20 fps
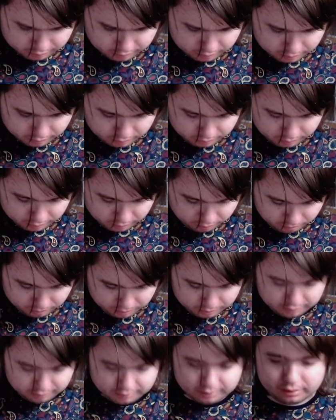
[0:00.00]
the only
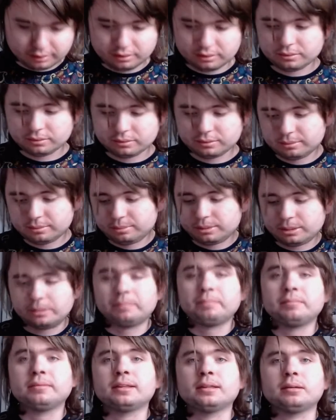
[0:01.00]
ones I know. But
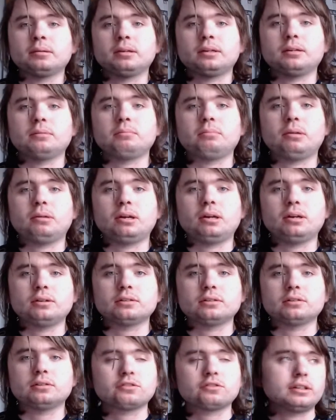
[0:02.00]
you know, Blur
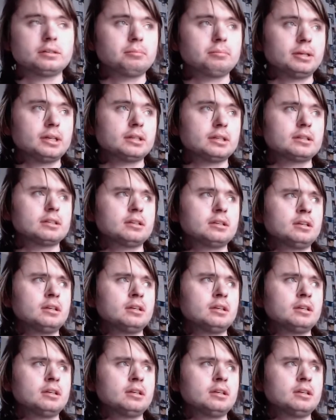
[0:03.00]
are a great band.